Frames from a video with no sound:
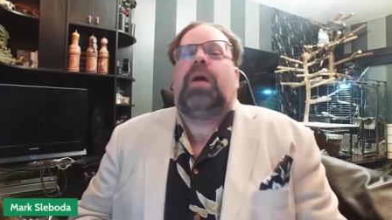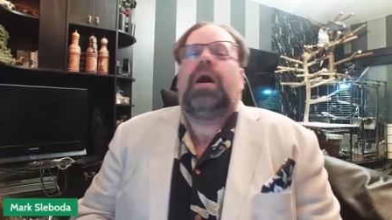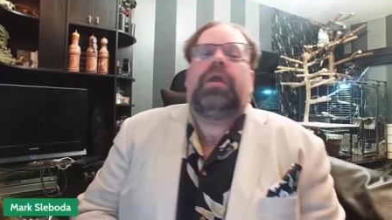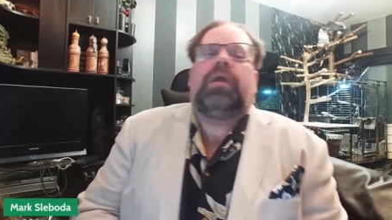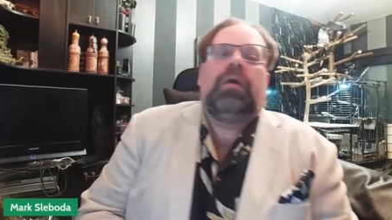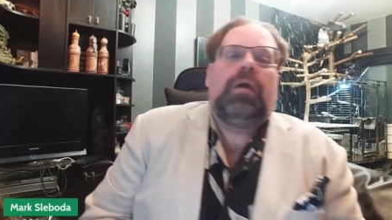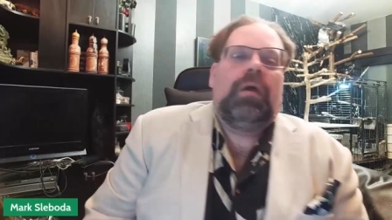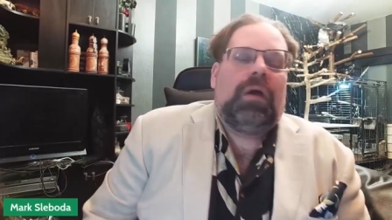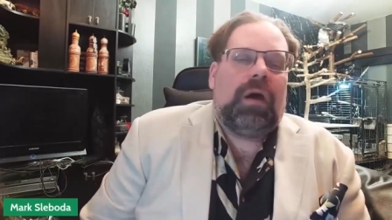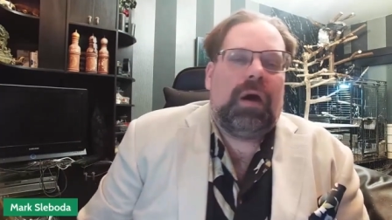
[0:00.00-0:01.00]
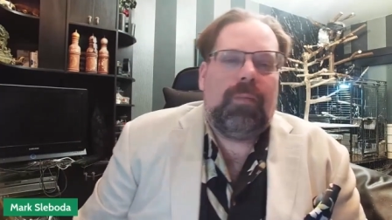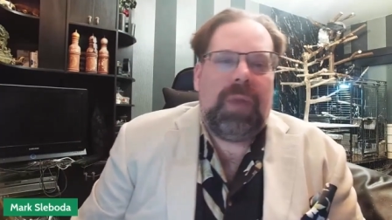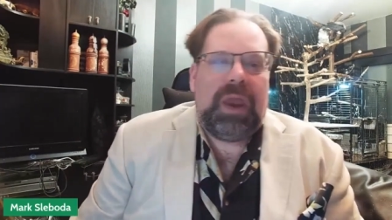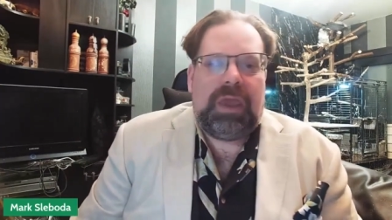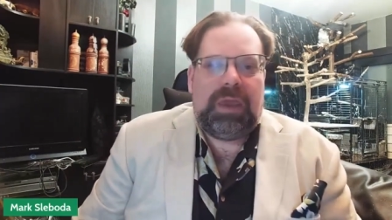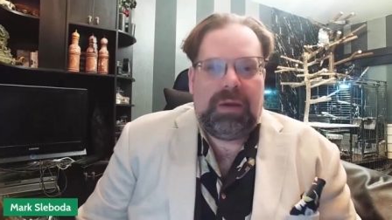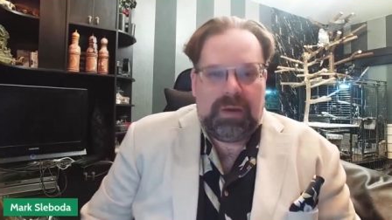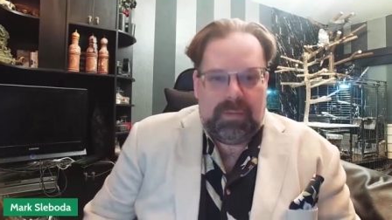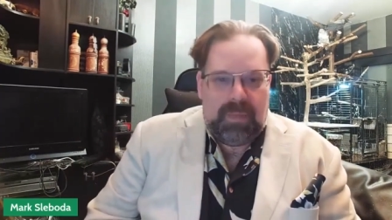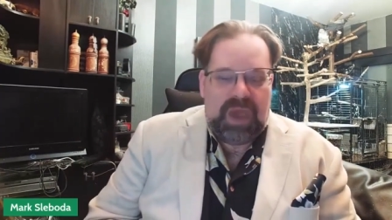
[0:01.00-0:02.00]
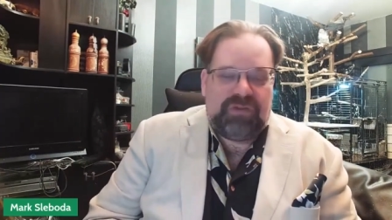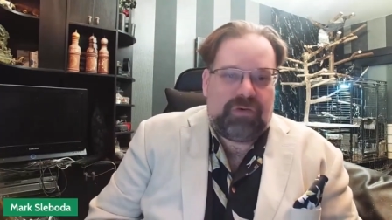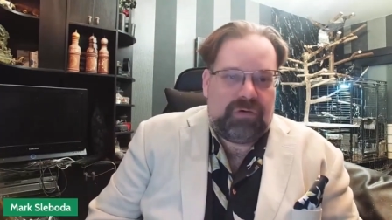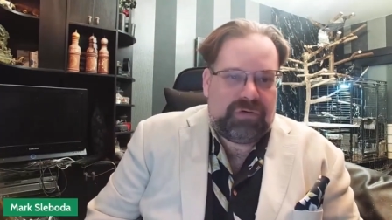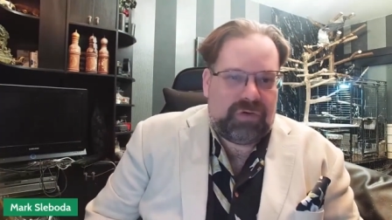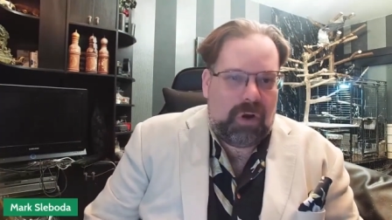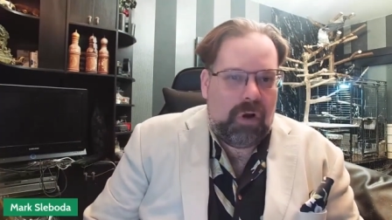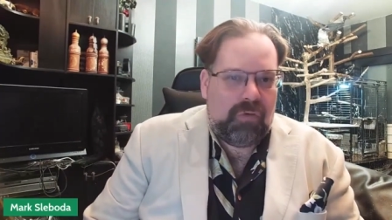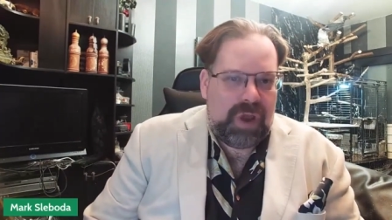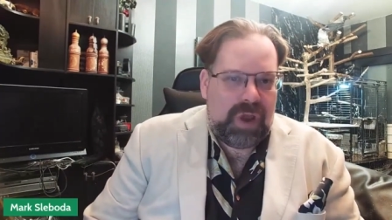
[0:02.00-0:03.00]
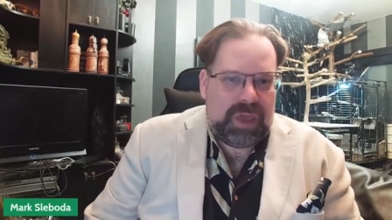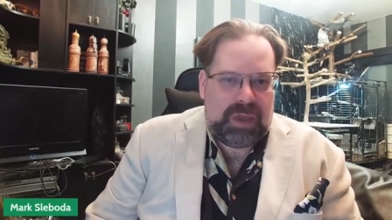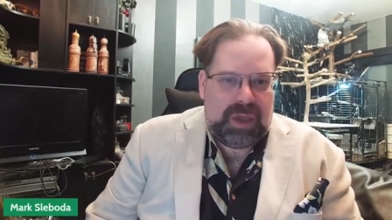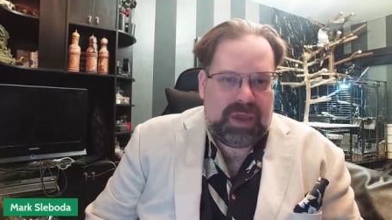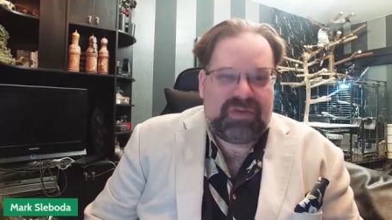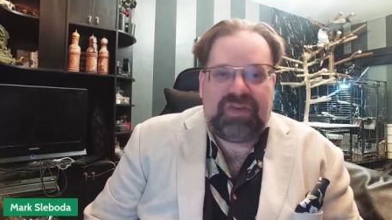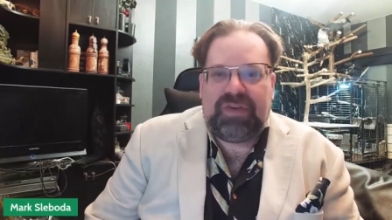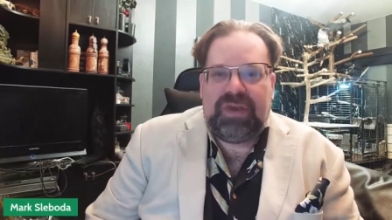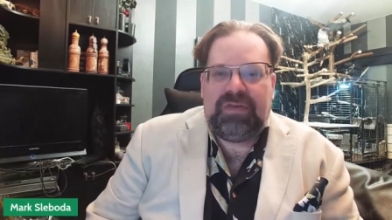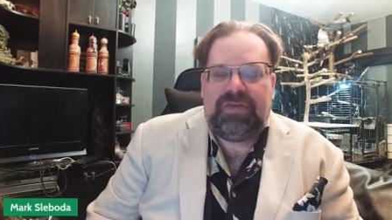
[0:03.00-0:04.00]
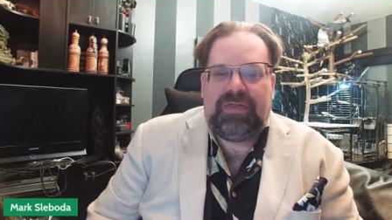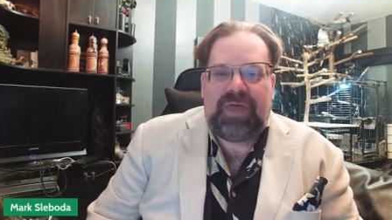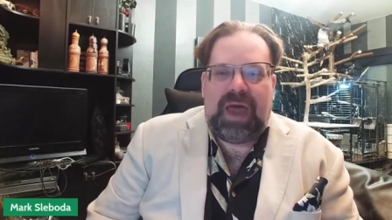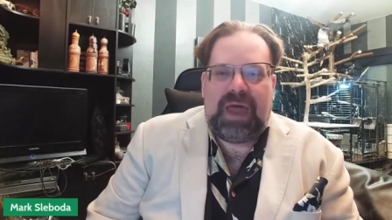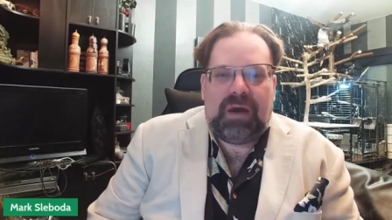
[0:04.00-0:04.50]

by many measures already exceeds that